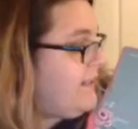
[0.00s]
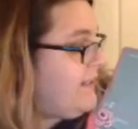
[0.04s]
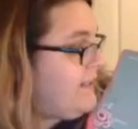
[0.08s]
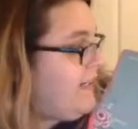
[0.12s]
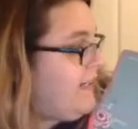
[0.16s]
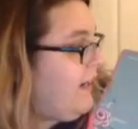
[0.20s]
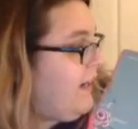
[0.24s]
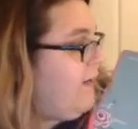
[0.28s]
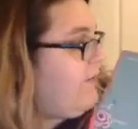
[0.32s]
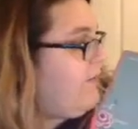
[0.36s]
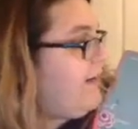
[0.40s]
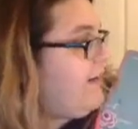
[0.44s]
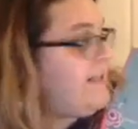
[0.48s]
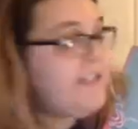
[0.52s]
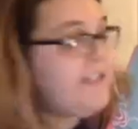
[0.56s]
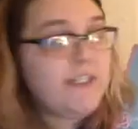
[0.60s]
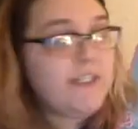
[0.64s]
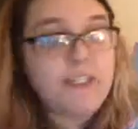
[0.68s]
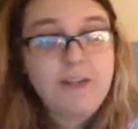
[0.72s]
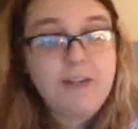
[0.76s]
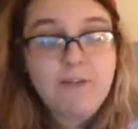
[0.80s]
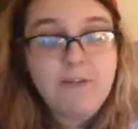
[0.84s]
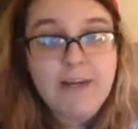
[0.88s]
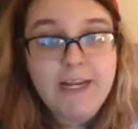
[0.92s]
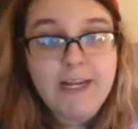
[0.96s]
stuff. It's
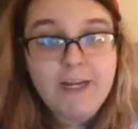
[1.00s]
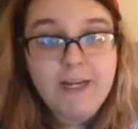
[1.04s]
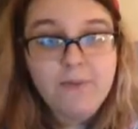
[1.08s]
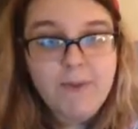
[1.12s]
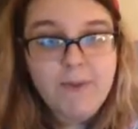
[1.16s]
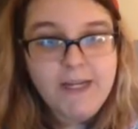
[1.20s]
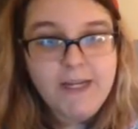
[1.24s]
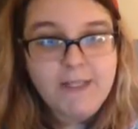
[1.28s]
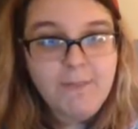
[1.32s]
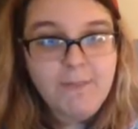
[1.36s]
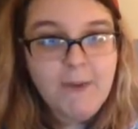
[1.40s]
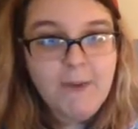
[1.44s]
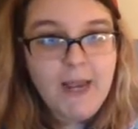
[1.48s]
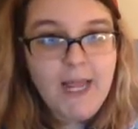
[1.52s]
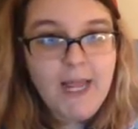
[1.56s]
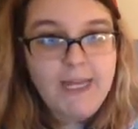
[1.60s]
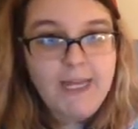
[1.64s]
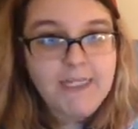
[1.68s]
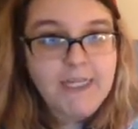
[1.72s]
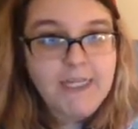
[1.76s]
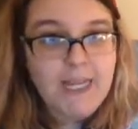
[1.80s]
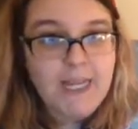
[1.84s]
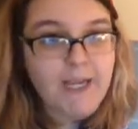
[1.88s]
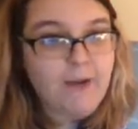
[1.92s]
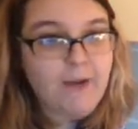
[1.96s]
just a really good way to
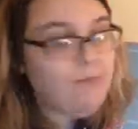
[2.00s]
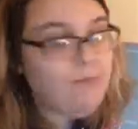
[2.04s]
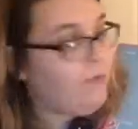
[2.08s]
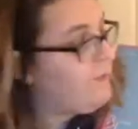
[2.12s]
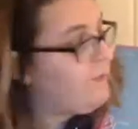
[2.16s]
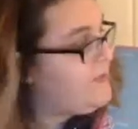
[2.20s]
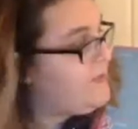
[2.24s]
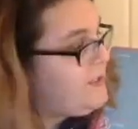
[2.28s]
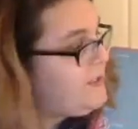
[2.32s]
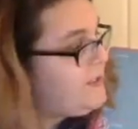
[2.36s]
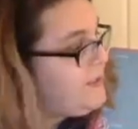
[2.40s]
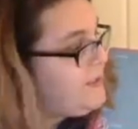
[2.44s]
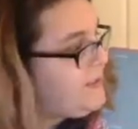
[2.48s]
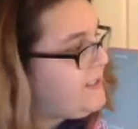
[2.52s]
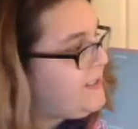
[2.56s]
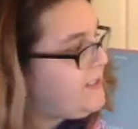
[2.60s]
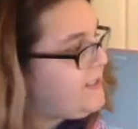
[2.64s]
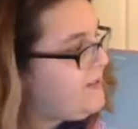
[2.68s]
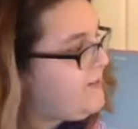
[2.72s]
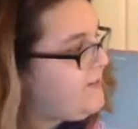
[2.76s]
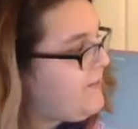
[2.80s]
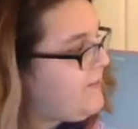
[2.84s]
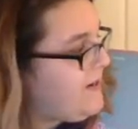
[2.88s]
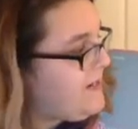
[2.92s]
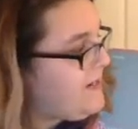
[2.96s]
plan like what resources
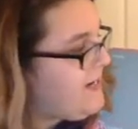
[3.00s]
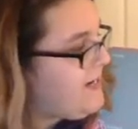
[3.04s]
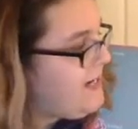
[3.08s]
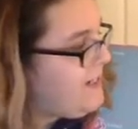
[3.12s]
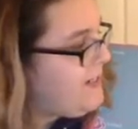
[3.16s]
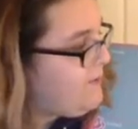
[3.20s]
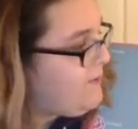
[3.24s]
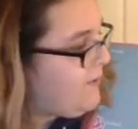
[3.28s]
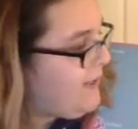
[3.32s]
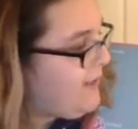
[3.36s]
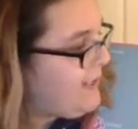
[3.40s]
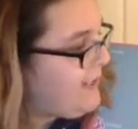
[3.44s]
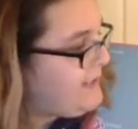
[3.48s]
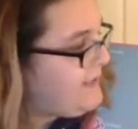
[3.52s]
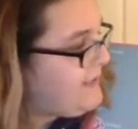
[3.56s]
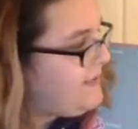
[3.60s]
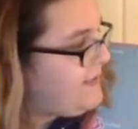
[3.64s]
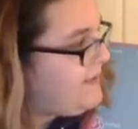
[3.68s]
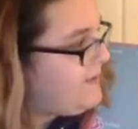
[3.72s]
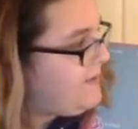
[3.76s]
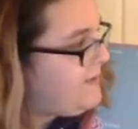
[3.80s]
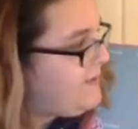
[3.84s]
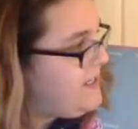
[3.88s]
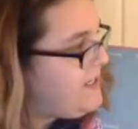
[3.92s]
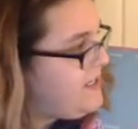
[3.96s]
you might need, what lessons
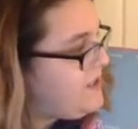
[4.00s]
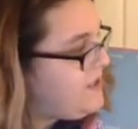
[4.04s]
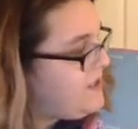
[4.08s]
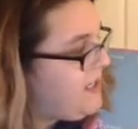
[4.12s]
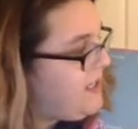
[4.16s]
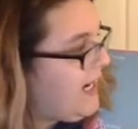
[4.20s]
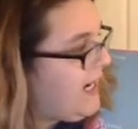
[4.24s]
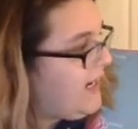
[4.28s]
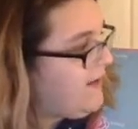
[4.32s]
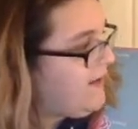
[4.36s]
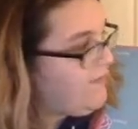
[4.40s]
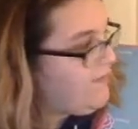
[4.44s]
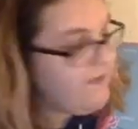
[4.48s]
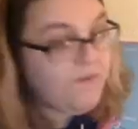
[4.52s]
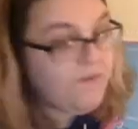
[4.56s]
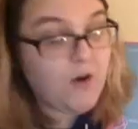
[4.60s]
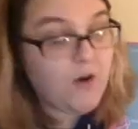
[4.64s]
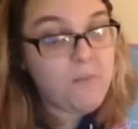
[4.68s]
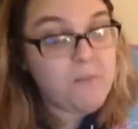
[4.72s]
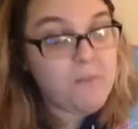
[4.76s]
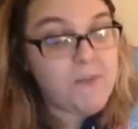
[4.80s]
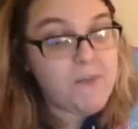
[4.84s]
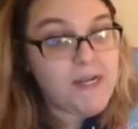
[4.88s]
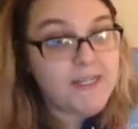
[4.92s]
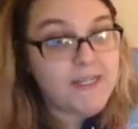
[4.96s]
you're teaching, if you've
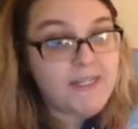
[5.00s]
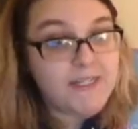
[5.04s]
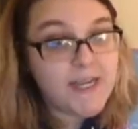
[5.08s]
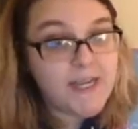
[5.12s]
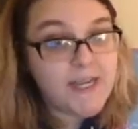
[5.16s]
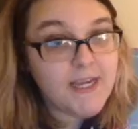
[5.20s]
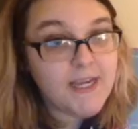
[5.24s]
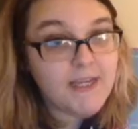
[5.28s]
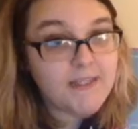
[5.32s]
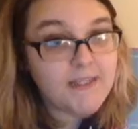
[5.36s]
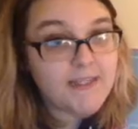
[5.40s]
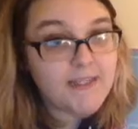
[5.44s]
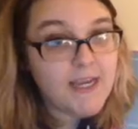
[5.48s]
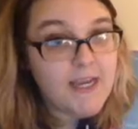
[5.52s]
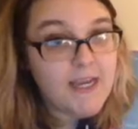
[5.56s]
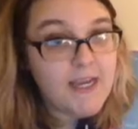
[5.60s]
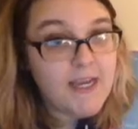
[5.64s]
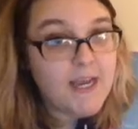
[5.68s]
got meetings.